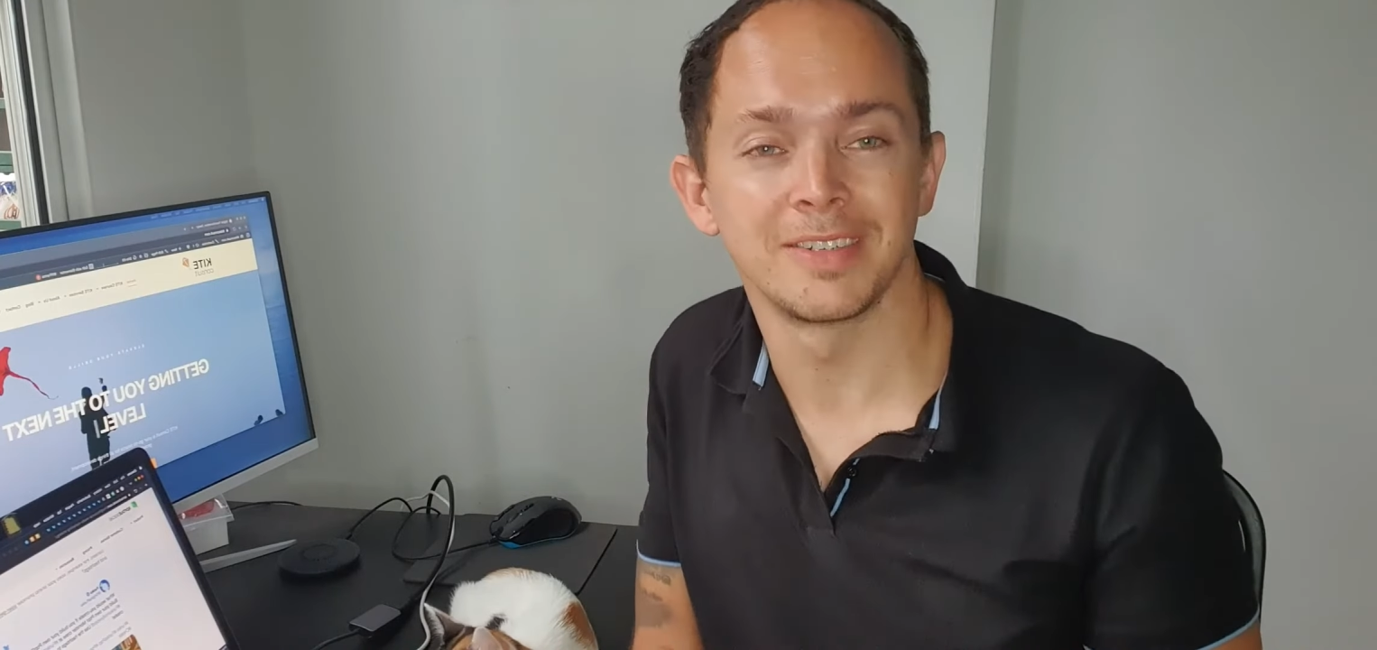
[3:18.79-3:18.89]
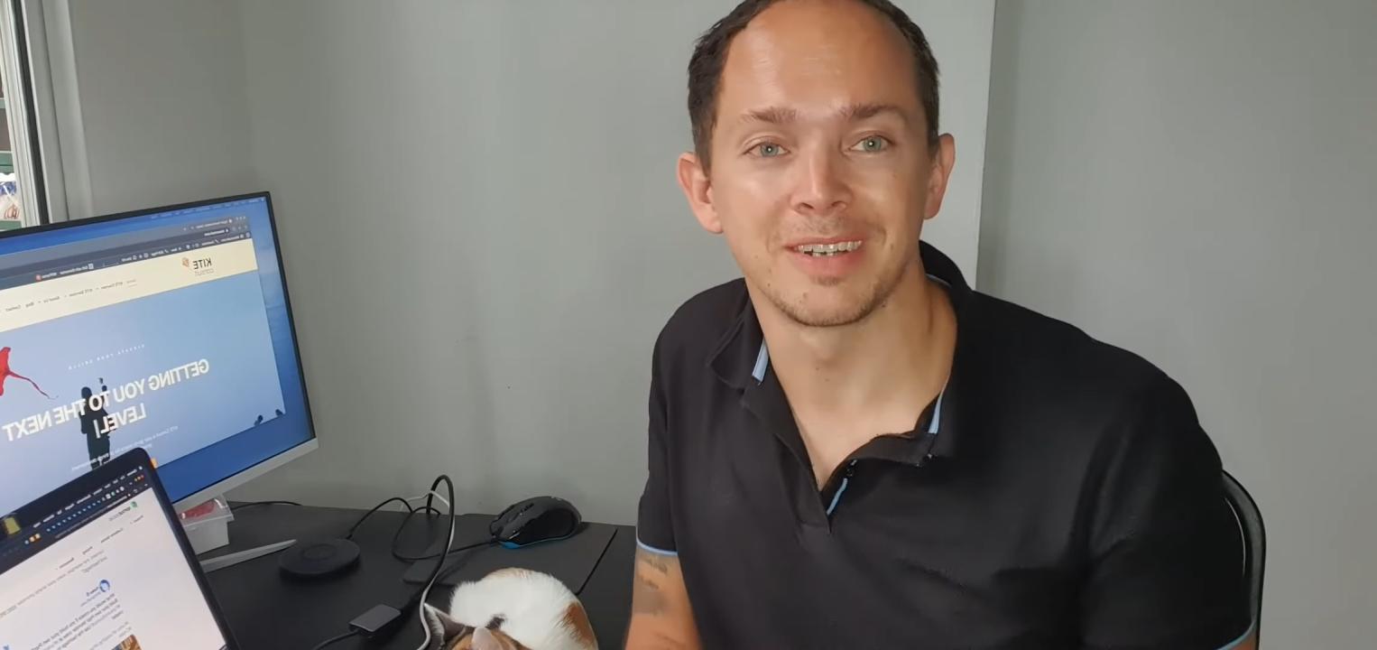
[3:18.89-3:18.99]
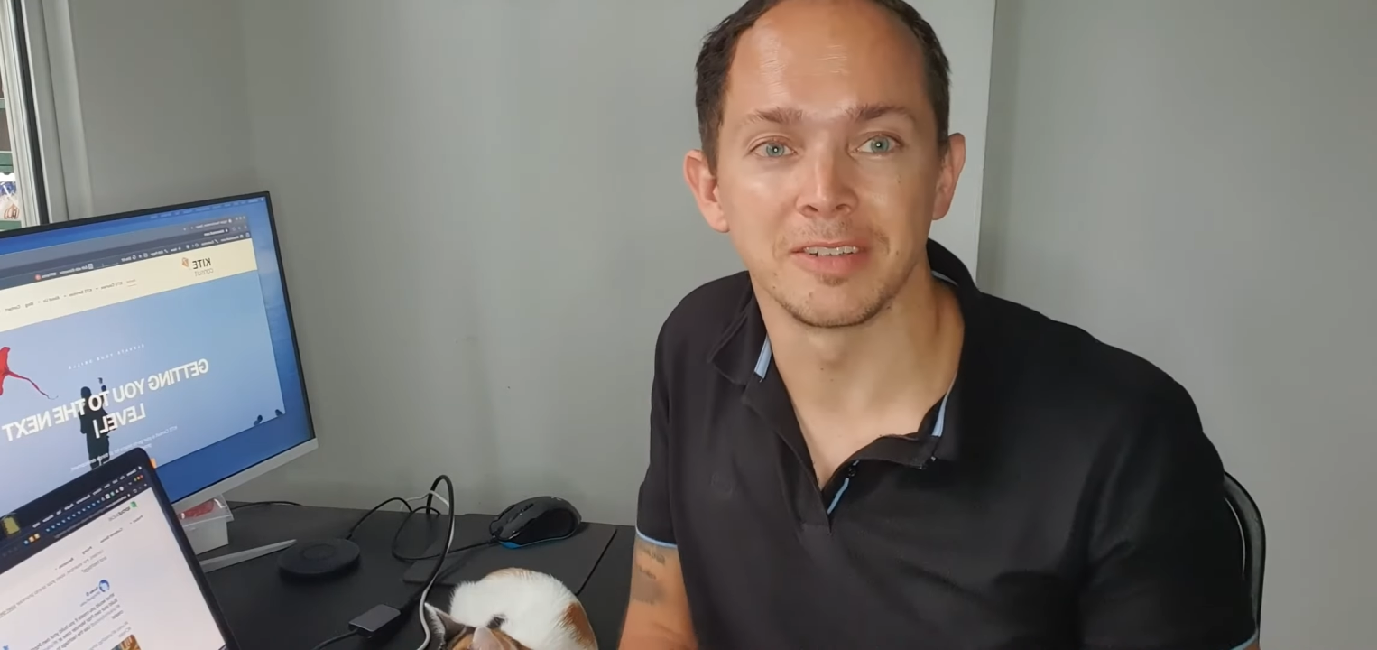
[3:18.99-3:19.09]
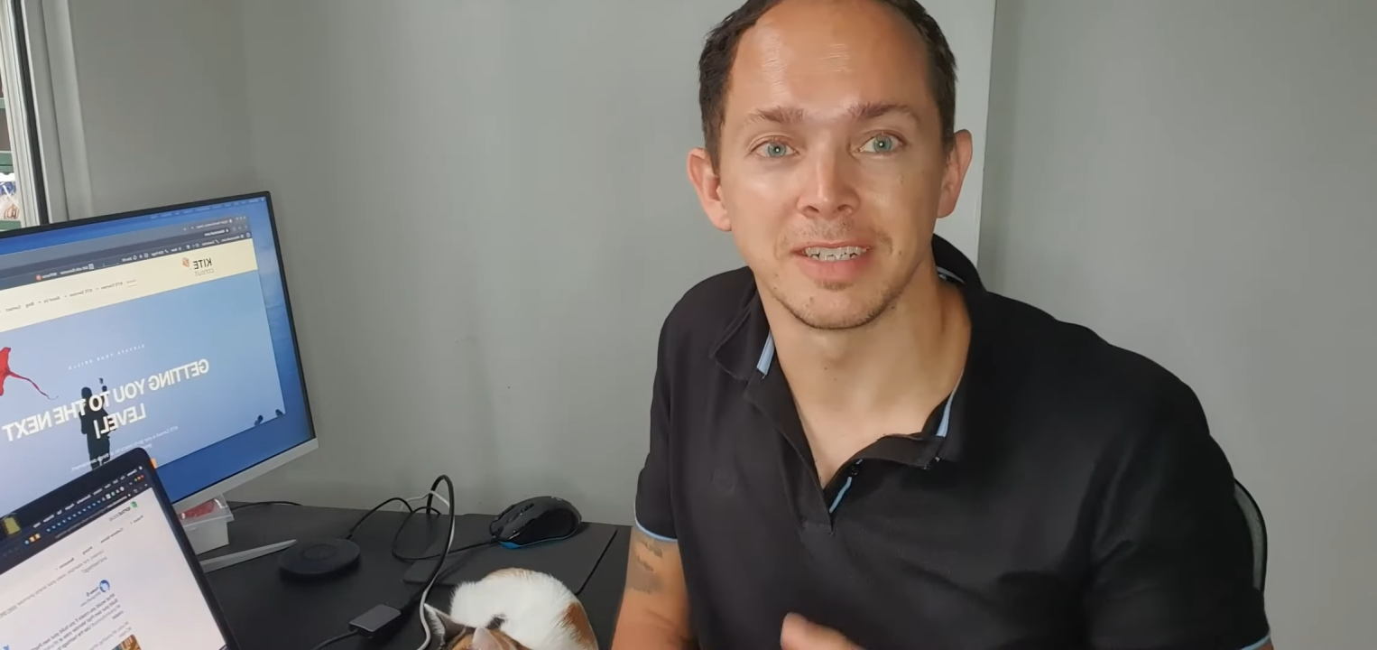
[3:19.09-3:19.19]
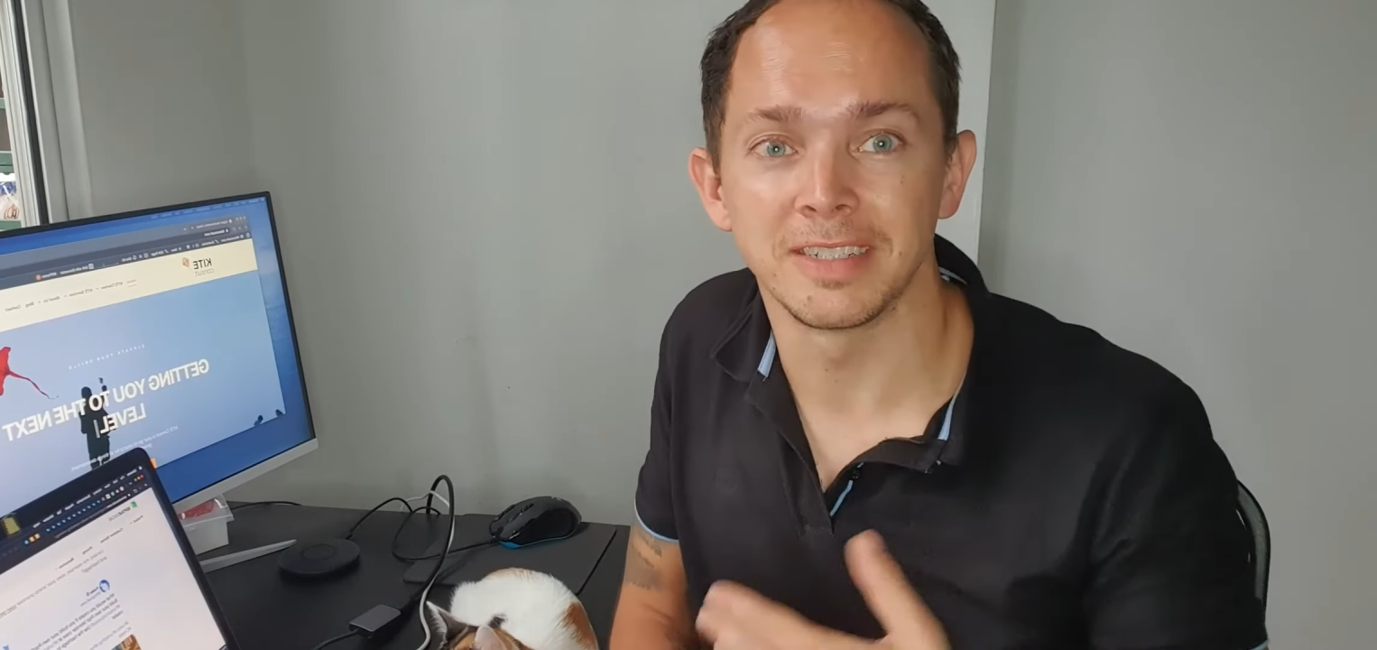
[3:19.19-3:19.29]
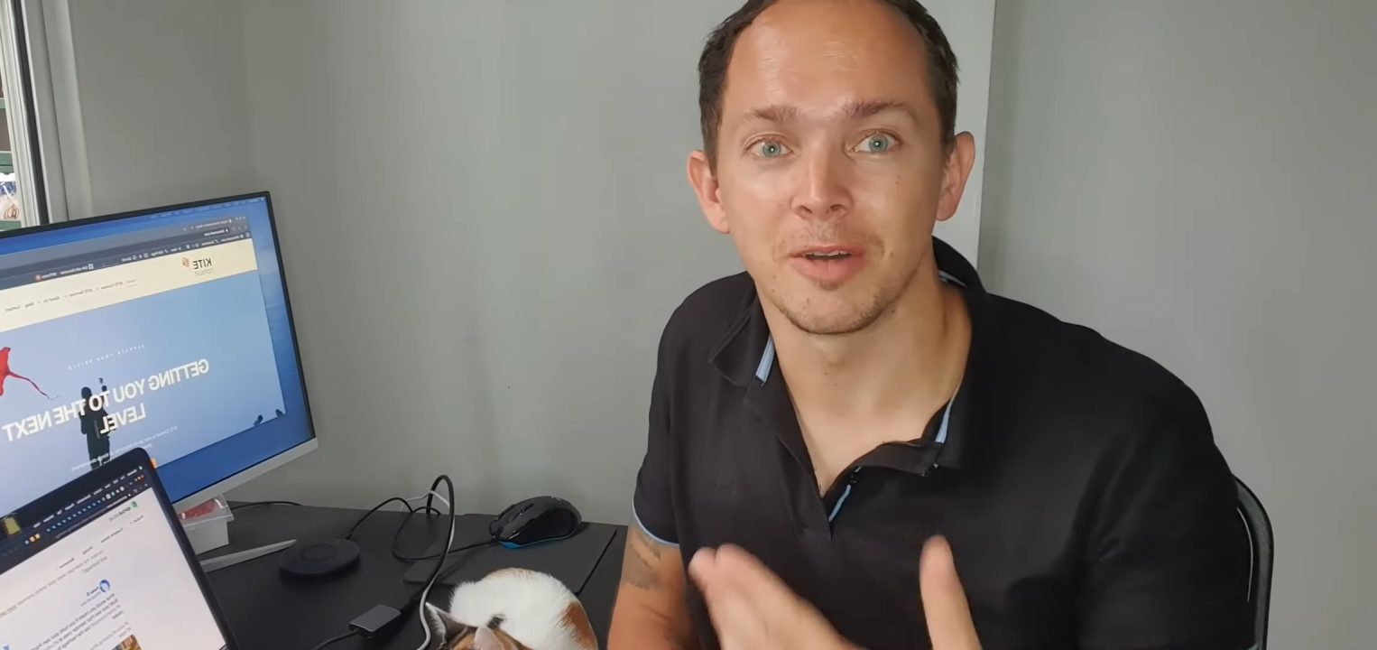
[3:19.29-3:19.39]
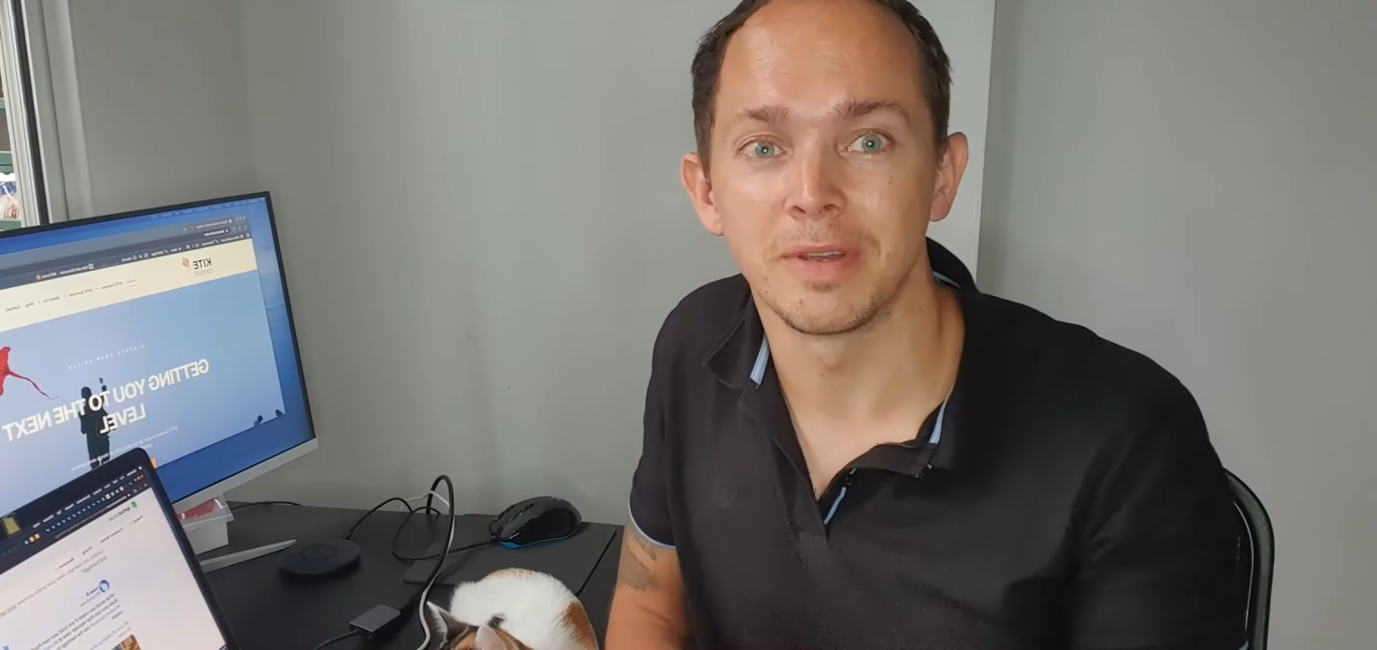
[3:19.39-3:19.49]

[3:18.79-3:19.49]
Because that's how we